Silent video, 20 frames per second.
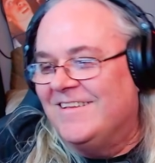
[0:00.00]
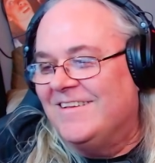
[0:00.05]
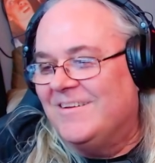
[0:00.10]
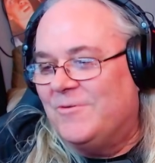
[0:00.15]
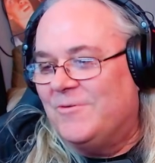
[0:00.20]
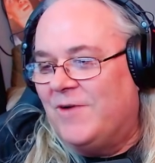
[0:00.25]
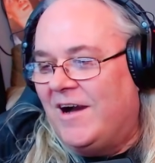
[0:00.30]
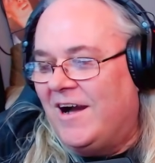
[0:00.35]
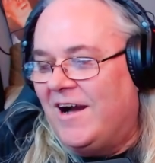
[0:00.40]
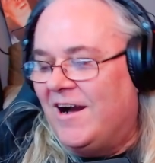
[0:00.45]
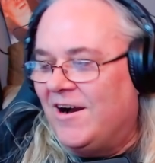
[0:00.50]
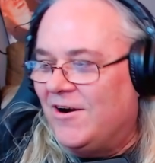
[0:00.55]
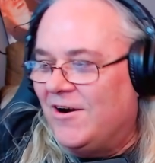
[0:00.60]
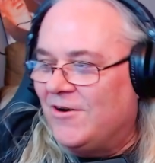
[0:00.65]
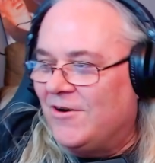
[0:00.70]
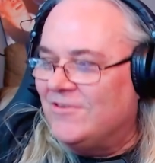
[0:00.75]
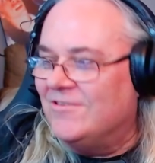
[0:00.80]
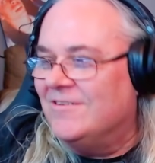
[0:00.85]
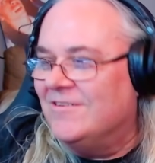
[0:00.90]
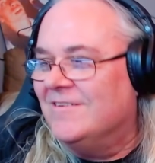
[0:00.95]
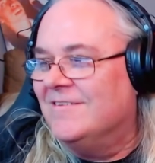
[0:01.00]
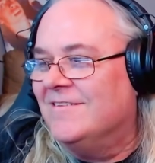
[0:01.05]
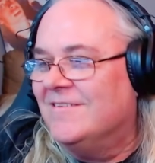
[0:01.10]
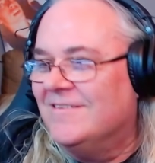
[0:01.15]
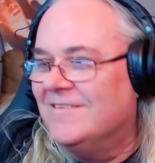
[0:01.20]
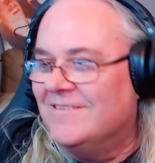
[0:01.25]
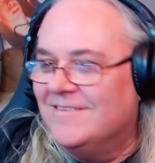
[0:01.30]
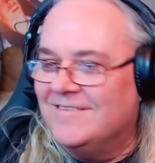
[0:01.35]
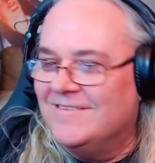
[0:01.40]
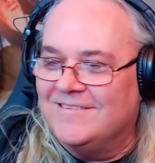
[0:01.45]
Wow.
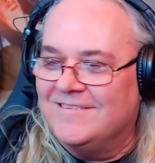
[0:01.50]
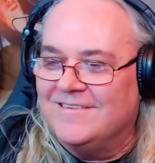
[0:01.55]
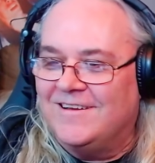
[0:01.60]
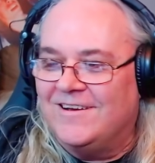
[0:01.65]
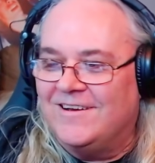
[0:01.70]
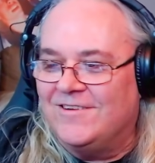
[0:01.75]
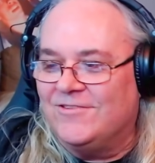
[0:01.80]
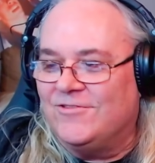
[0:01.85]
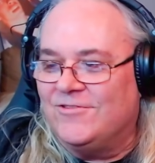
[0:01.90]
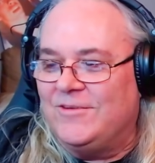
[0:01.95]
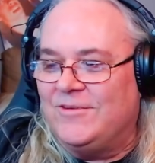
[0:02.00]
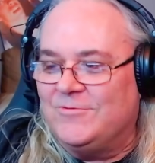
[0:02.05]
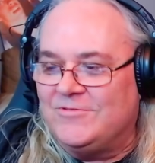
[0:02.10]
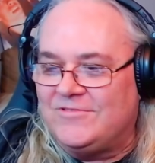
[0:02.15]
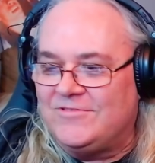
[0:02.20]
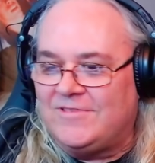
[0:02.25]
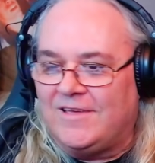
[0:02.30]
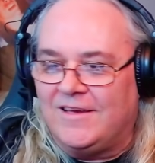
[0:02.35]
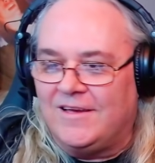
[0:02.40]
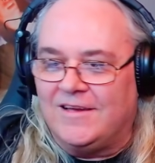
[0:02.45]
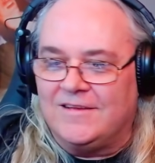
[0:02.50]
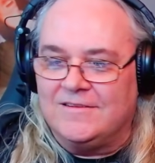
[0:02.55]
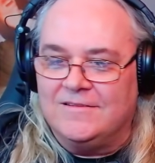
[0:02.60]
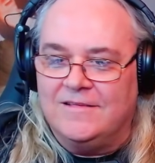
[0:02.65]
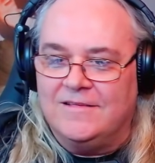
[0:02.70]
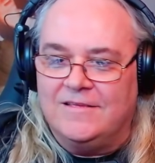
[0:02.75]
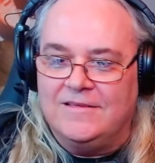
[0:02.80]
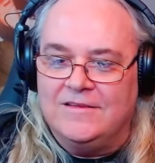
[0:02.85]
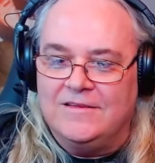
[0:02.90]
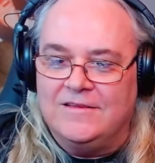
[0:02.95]
How great was that?
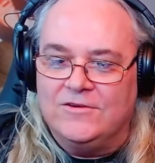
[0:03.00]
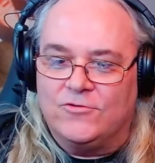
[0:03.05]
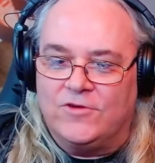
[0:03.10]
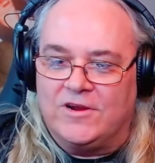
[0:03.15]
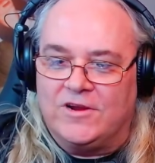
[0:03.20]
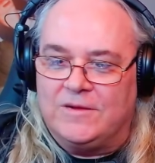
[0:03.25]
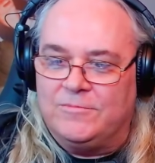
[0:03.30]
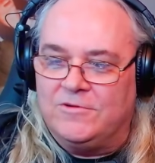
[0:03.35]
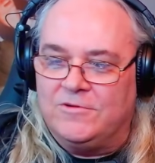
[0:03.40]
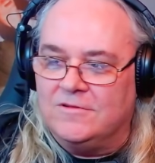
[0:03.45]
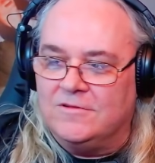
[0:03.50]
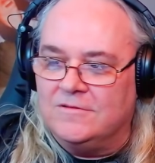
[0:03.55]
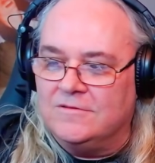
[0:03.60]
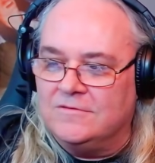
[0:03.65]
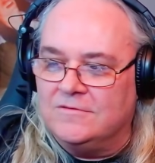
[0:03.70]
Incredible.